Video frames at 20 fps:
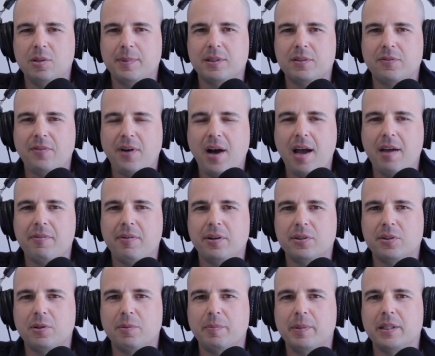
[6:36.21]
It's
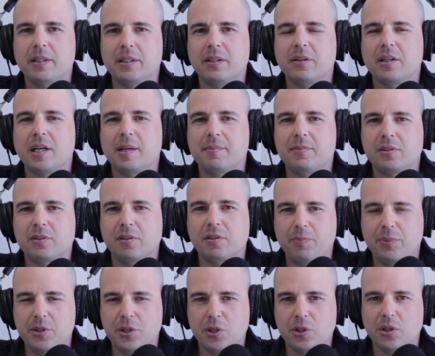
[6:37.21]
500 milligrams of
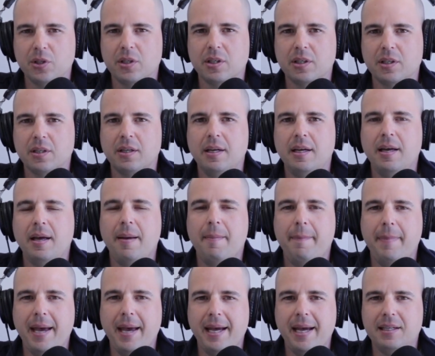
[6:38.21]
pure
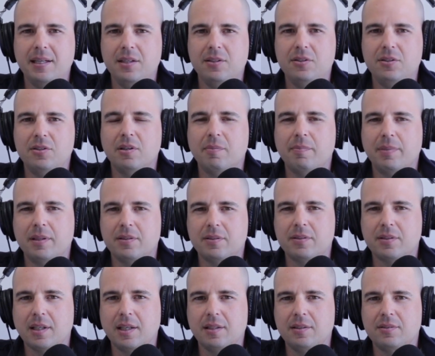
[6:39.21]
magnesium
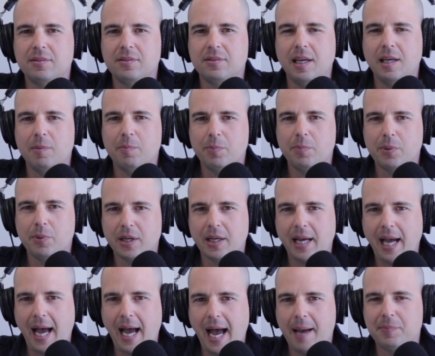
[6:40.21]
bisglycinate per
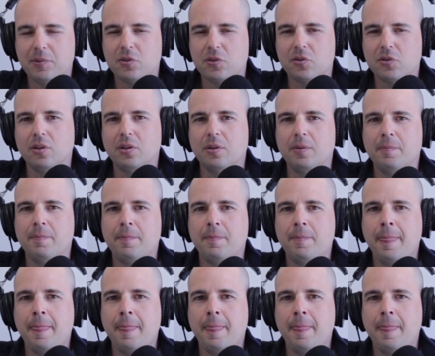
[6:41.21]
capsule.